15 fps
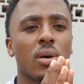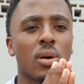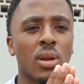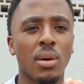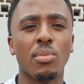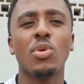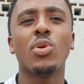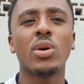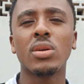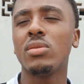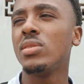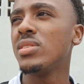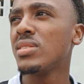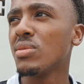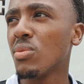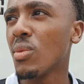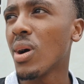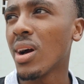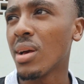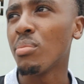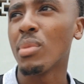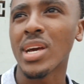Number one reason
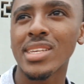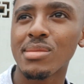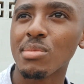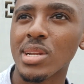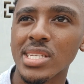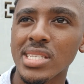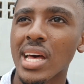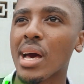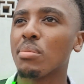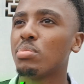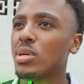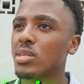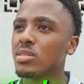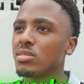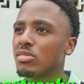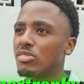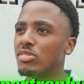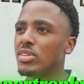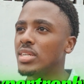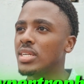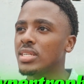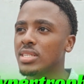why maximalist hypertrophy
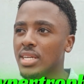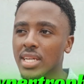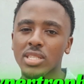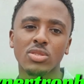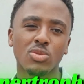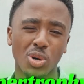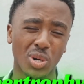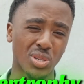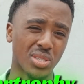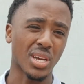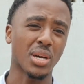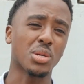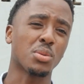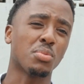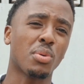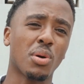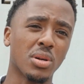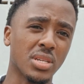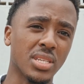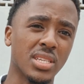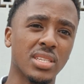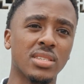gets talked down upon
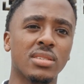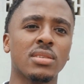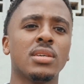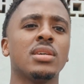is